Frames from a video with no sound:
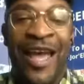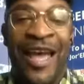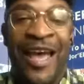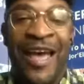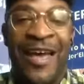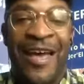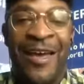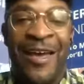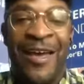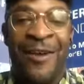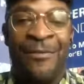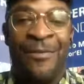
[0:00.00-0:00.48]

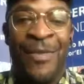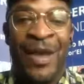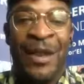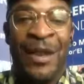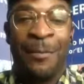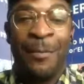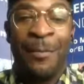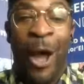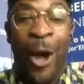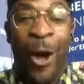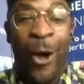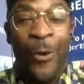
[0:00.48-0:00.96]
And I'm
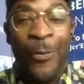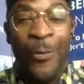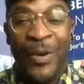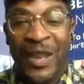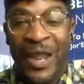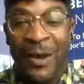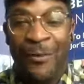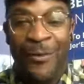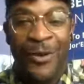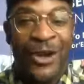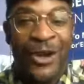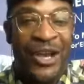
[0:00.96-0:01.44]
hoping
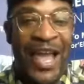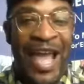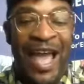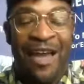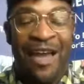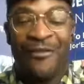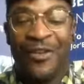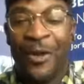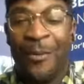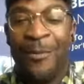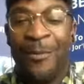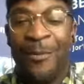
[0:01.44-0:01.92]
that we're going to have
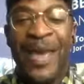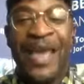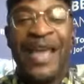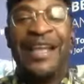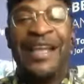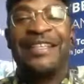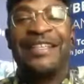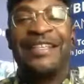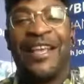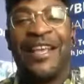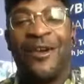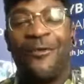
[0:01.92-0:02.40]
an
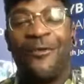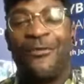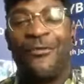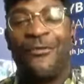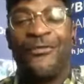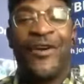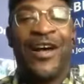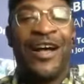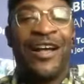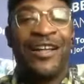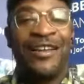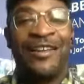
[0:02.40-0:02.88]
amazing,
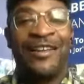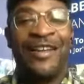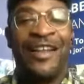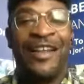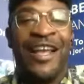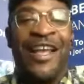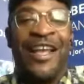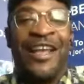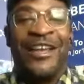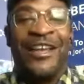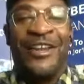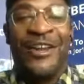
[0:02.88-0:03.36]
fun,
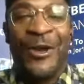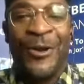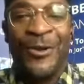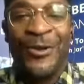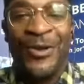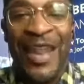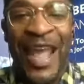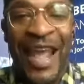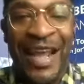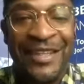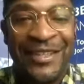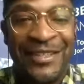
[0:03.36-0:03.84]

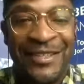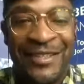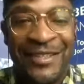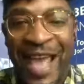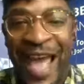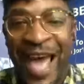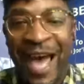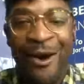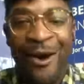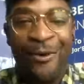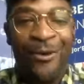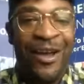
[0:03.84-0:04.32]
next
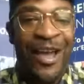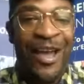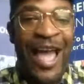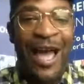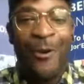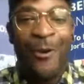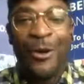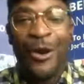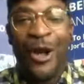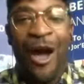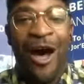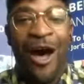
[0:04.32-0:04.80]
hour
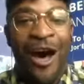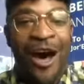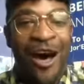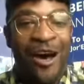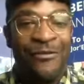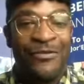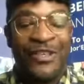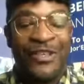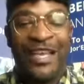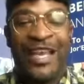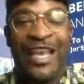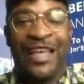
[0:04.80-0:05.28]
and a half
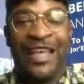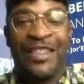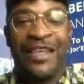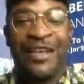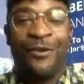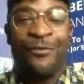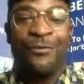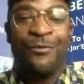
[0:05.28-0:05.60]
together,